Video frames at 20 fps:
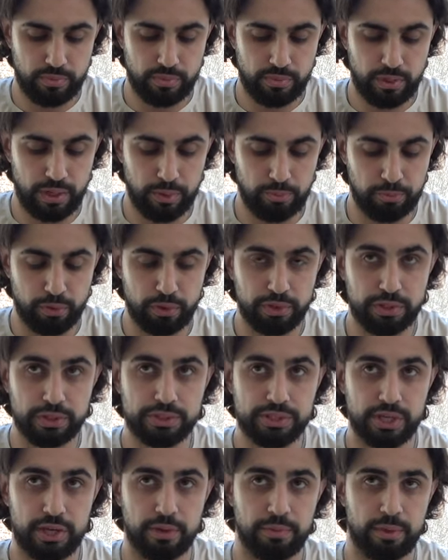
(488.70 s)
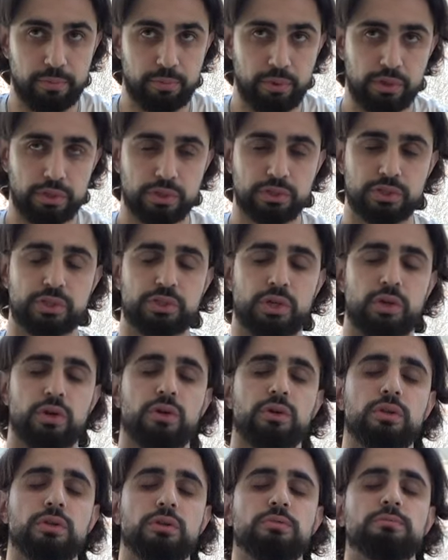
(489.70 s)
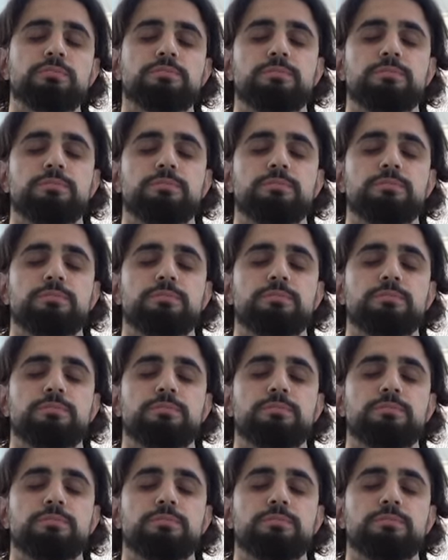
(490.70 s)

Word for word: that burdens him and burdens us all.